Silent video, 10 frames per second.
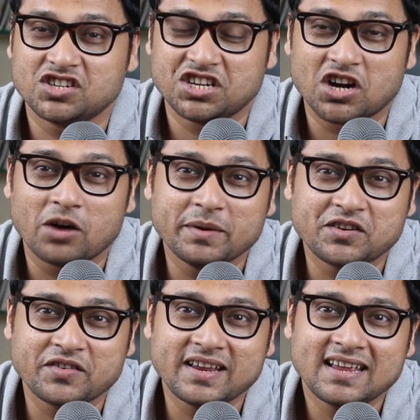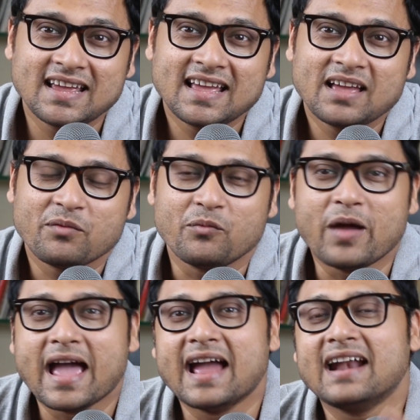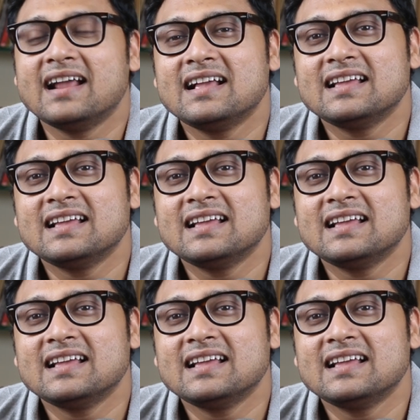geometry where